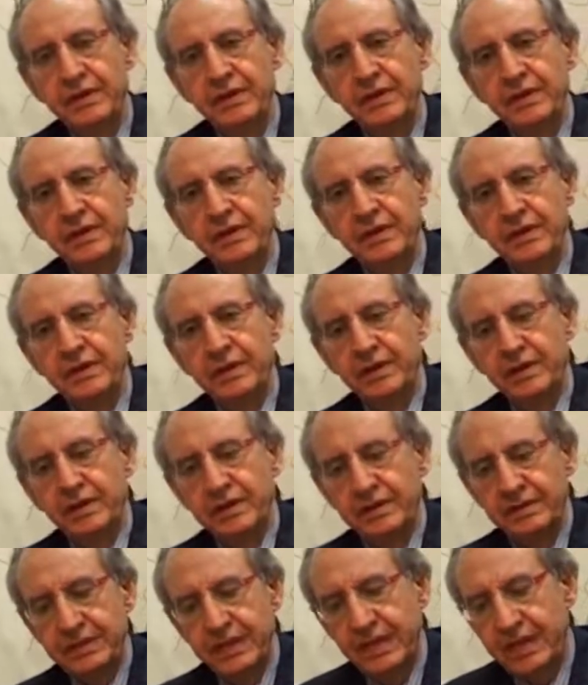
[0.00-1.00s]

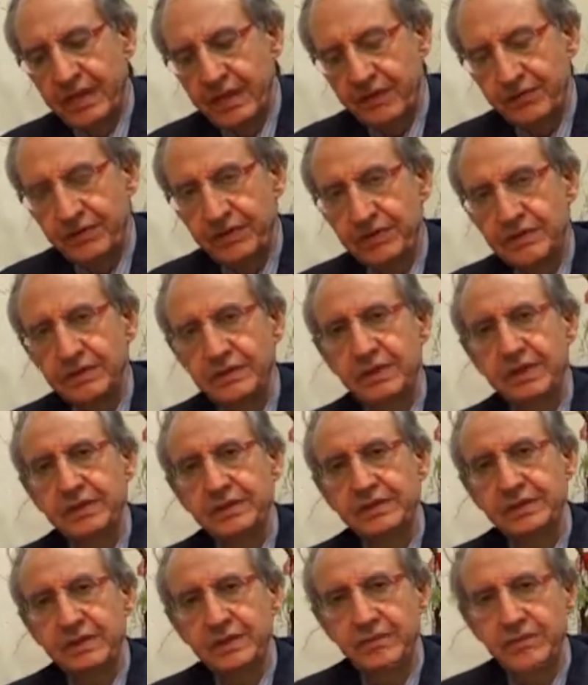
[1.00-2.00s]
as I have
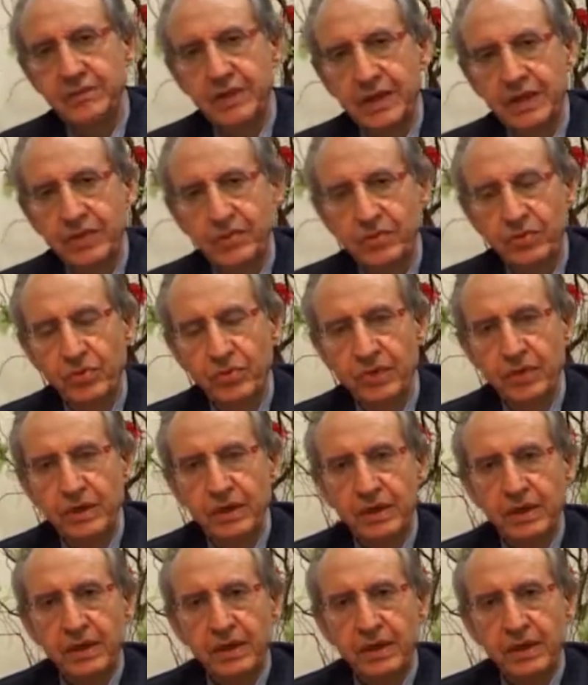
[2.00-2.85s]
discussed in my book,